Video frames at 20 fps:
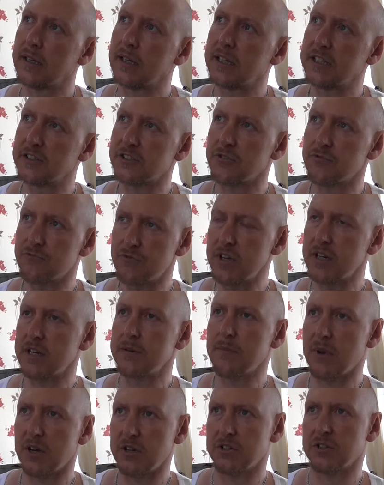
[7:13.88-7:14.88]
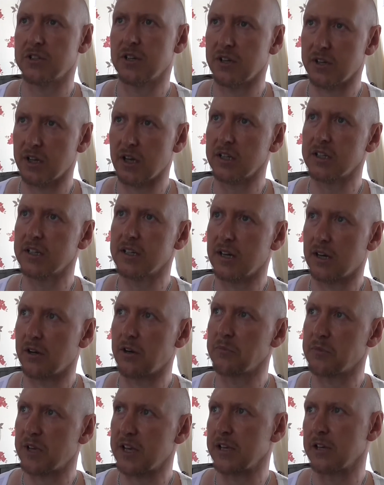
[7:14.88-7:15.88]
it's a really emotional, you know,
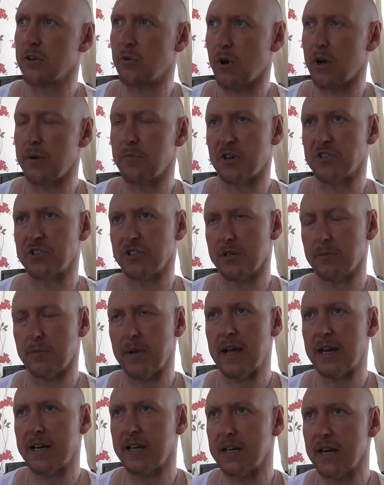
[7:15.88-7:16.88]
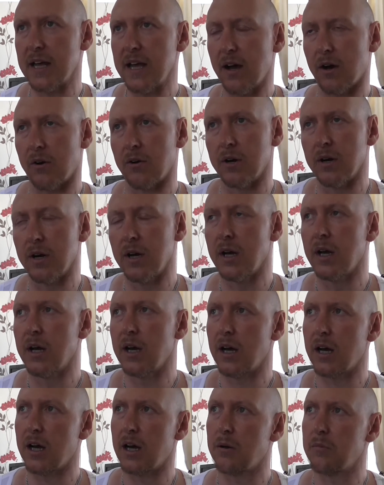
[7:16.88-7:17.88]
I'm getting quite emotional about it now.
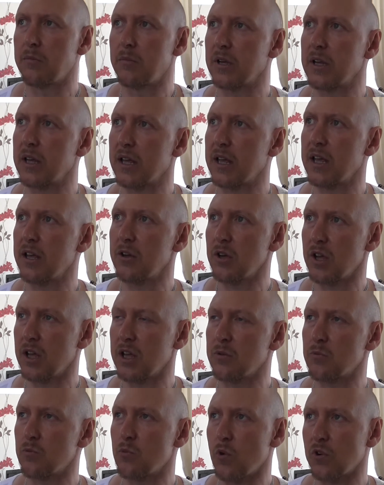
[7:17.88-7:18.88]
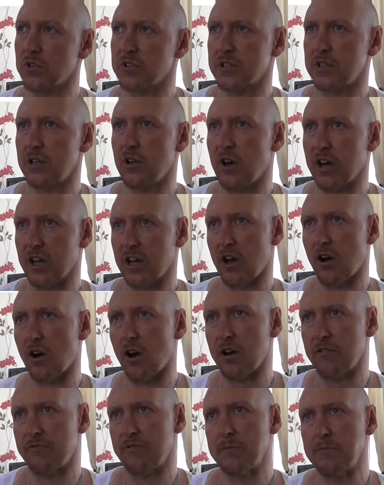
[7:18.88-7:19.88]
It was like
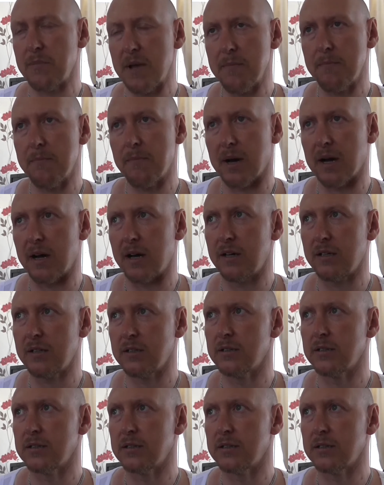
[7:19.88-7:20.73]
I remember